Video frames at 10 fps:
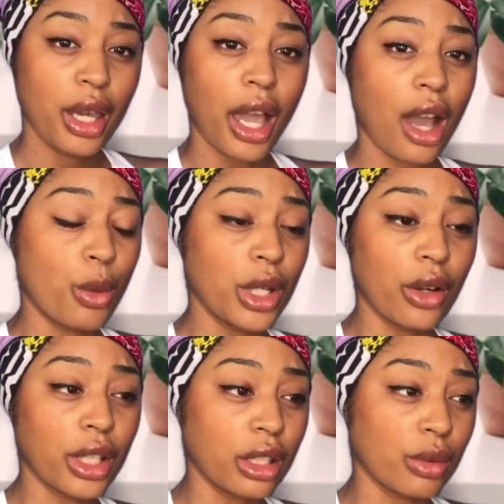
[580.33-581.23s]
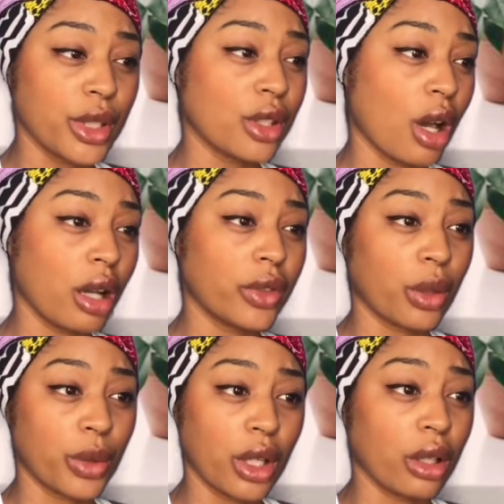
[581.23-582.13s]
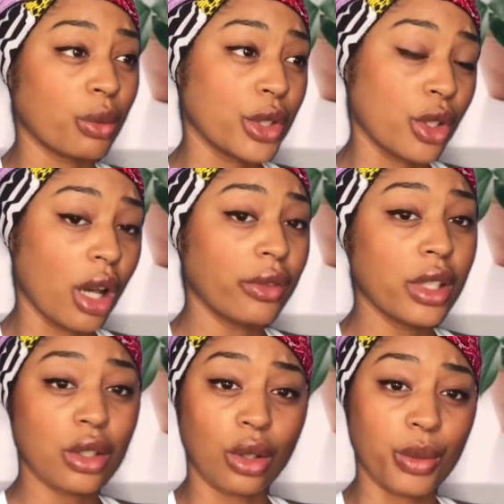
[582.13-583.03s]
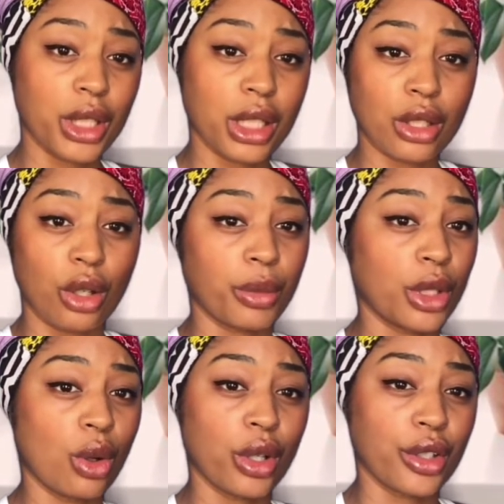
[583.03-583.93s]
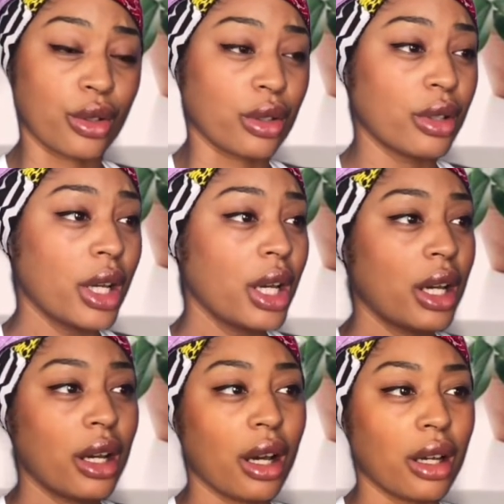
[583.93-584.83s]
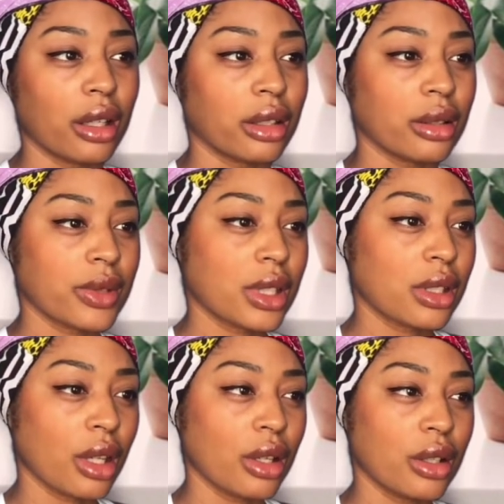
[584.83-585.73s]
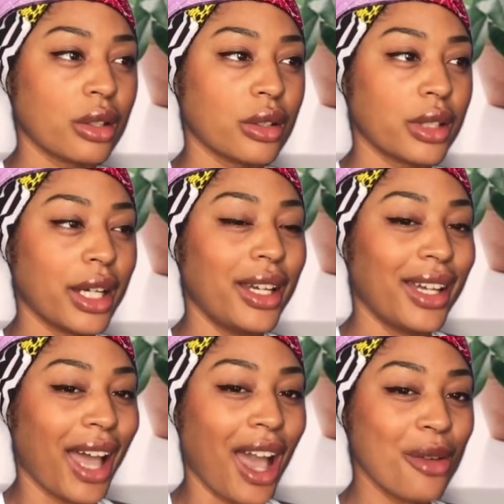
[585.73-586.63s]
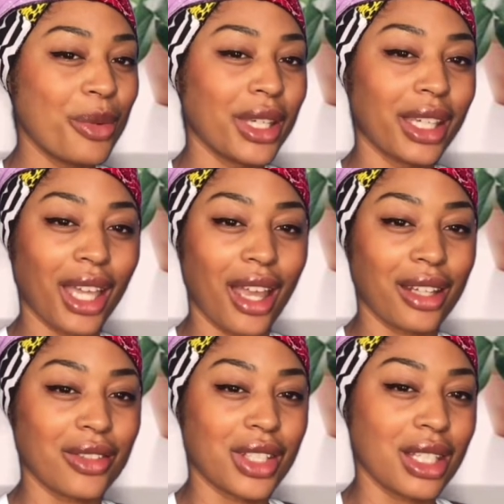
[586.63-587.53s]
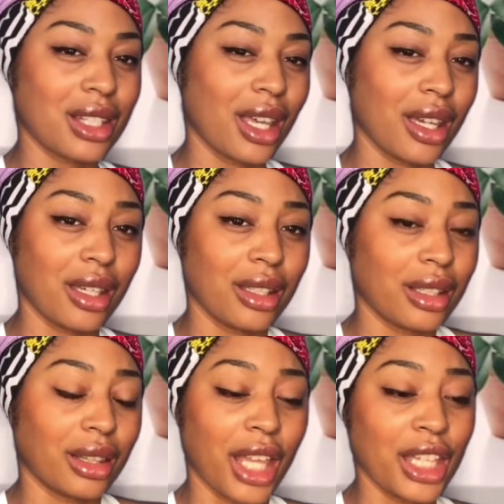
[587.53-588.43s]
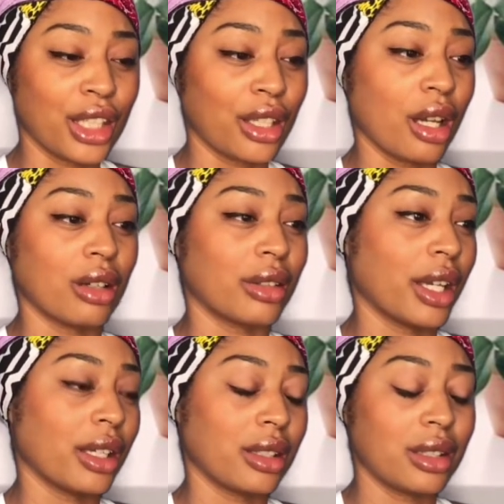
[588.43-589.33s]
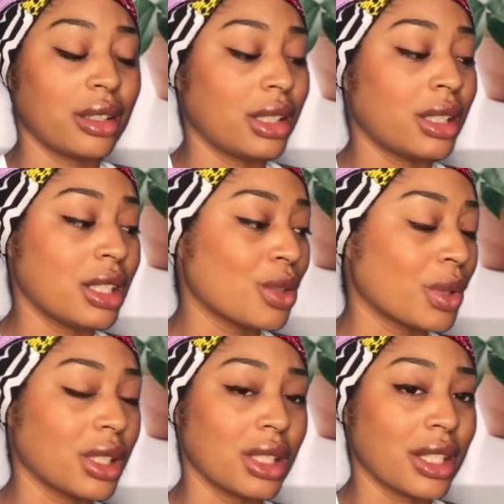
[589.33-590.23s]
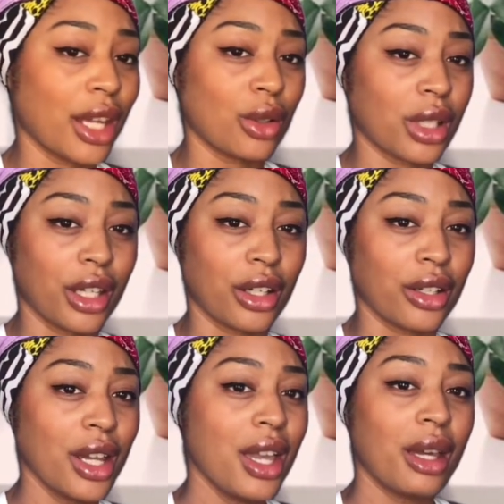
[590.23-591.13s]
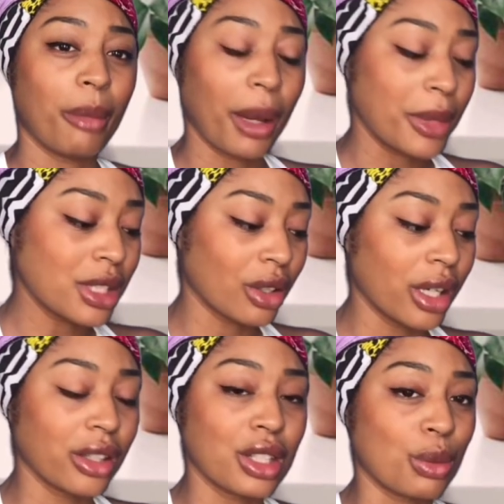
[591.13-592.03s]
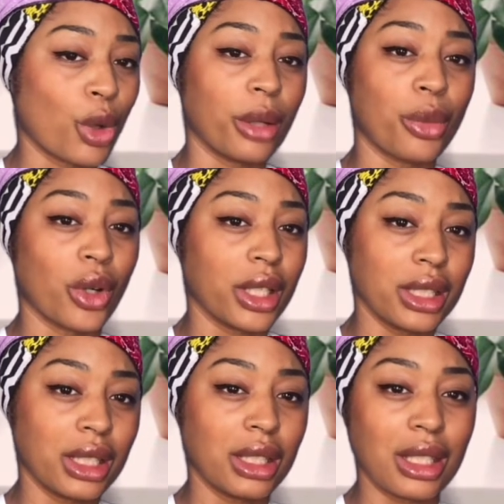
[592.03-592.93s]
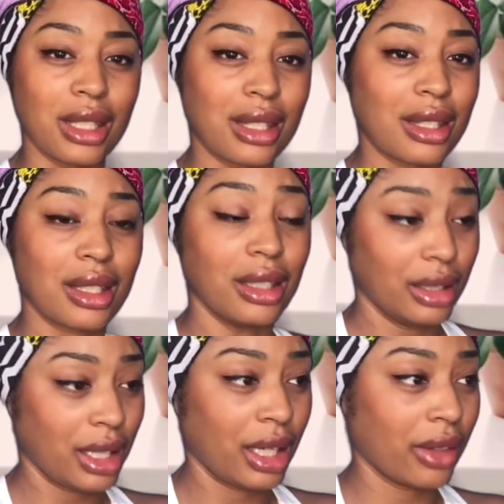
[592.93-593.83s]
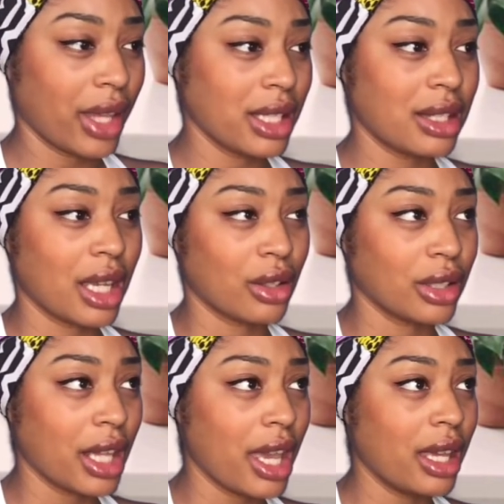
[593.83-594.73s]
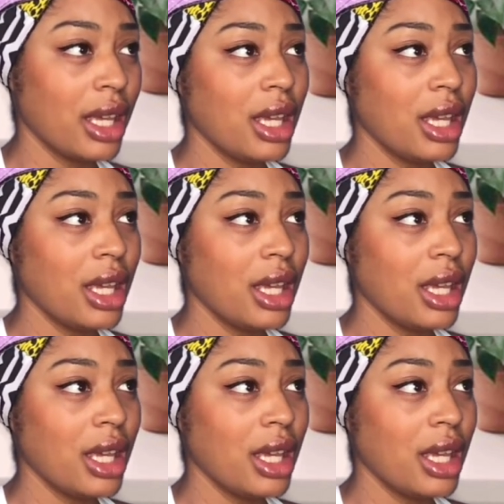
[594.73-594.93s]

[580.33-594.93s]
How are we gonna get it resolved? Are we gonna resolve this, or are we just gonna be cordial? So I've been kind of just like letting it go. Like it is what it is. I don't care. My mental health is more important than this, and that's that on that.